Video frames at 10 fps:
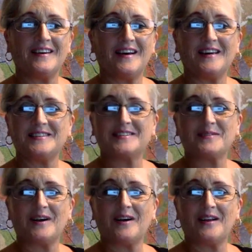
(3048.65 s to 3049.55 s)
I
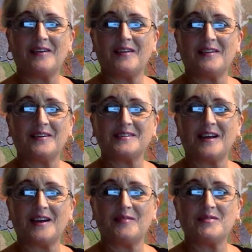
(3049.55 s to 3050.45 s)
swear it looks
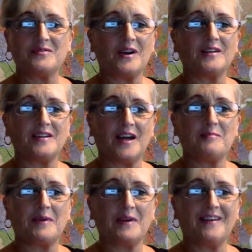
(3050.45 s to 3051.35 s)
like I'm drunk
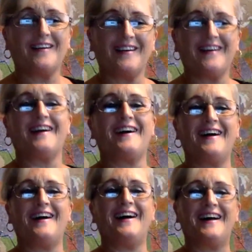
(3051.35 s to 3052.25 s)
typing.
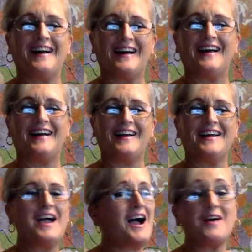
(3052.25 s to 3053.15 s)

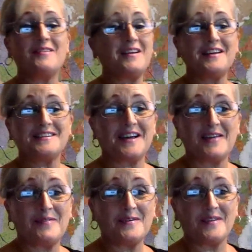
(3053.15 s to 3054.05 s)
I'm not a
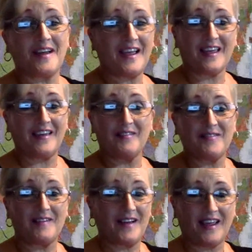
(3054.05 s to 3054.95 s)
typer. I
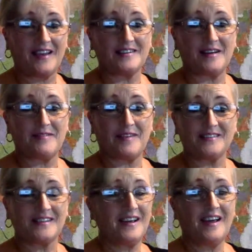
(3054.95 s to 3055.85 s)
can't type
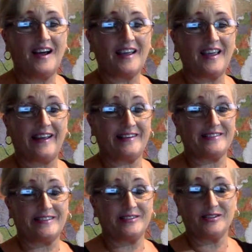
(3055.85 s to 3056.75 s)
fast. I can't.
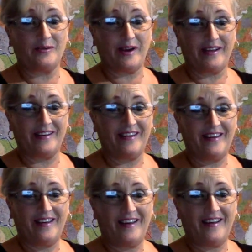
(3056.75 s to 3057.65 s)
There's no way.
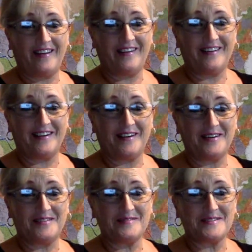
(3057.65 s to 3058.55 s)
And
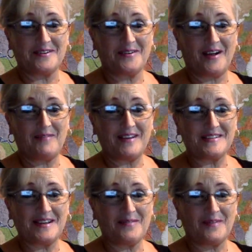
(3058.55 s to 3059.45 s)
so I
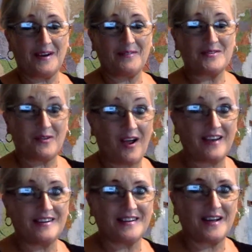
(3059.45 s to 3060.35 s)
mess up when I'm
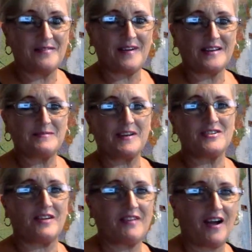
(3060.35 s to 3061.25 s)
trying to type fast
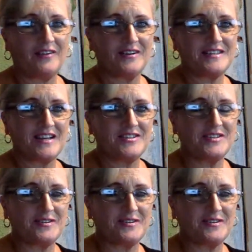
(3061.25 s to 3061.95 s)
because I've got her attention.